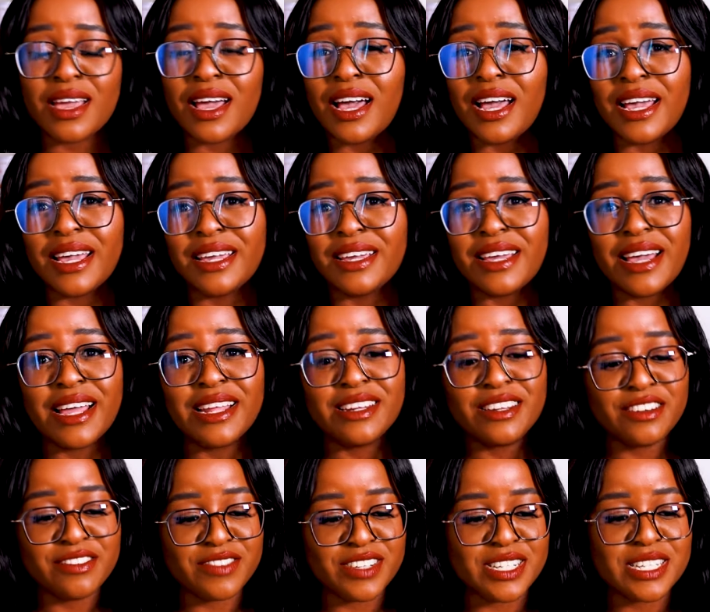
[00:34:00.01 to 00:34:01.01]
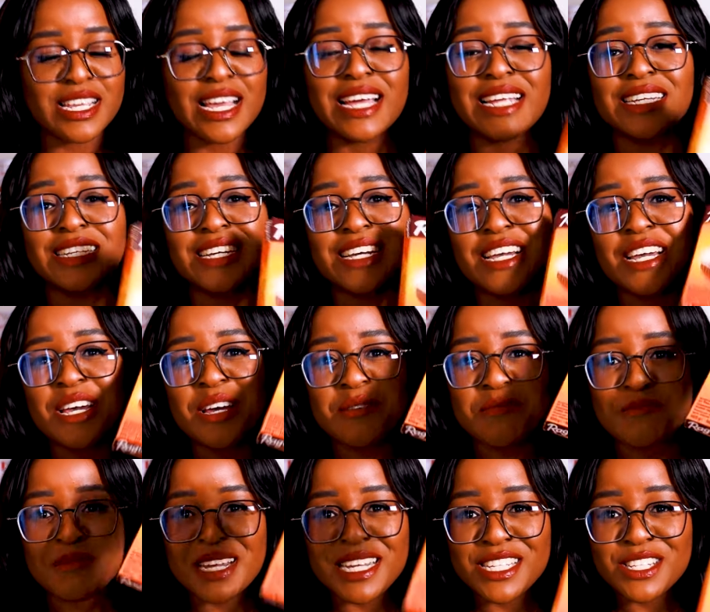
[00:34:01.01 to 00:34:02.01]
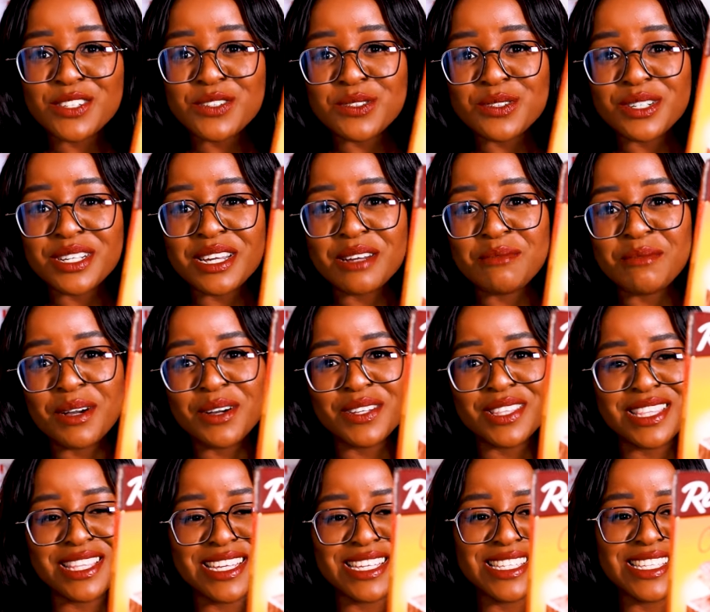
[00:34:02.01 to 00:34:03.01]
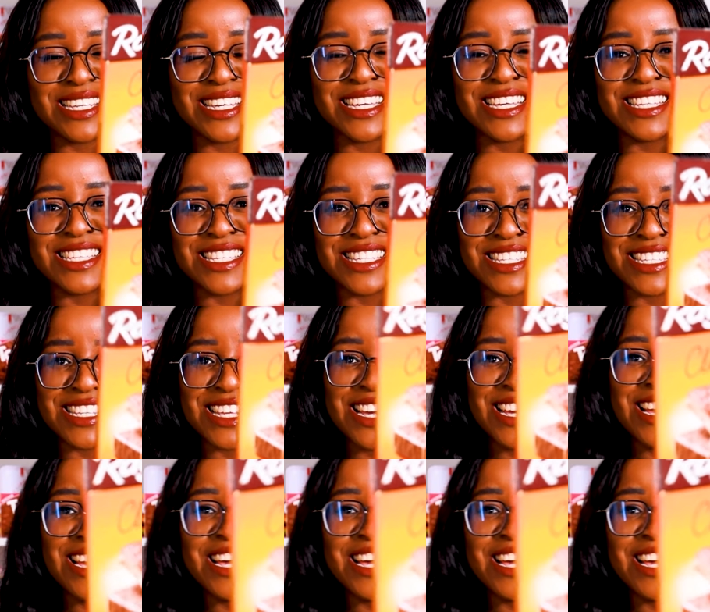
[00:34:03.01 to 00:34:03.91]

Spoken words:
I love it. And my story about this is,